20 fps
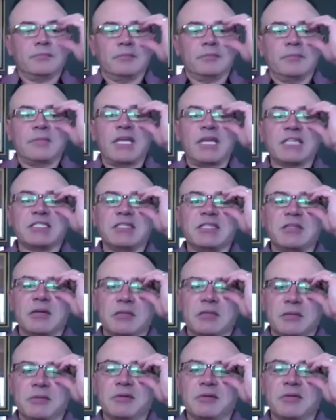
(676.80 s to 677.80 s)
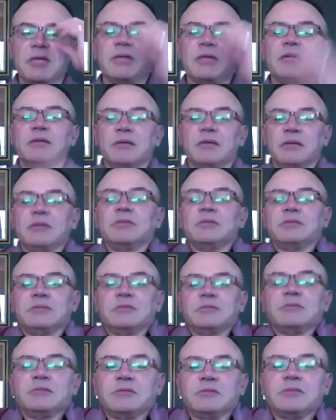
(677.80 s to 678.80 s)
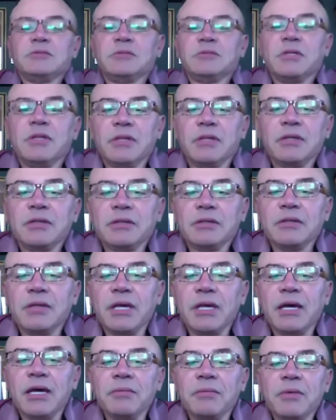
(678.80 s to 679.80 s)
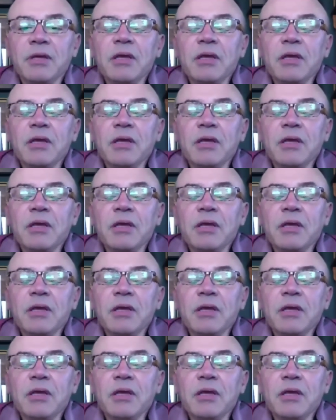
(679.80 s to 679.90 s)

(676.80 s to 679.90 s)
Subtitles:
tax deductible. Yeah.